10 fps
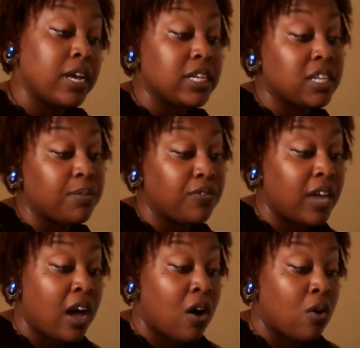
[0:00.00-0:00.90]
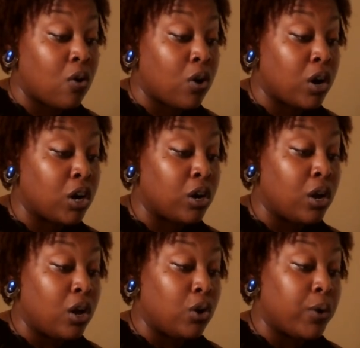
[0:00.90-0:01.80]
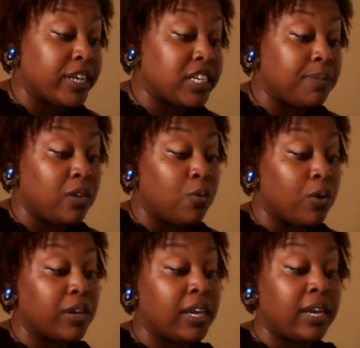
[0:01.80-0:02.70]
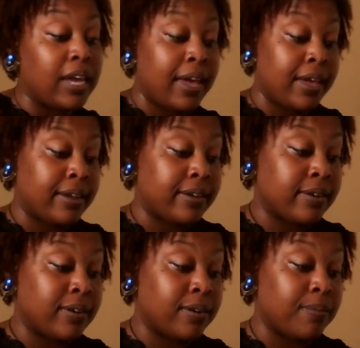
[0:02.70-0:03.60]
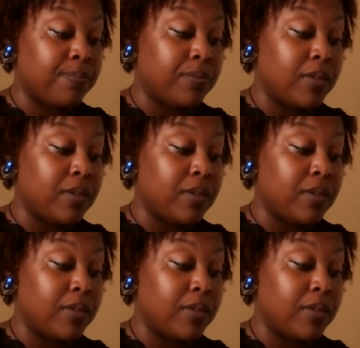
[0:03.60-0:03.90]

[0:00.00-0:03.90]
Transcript: Some of y'all are going to be working at um,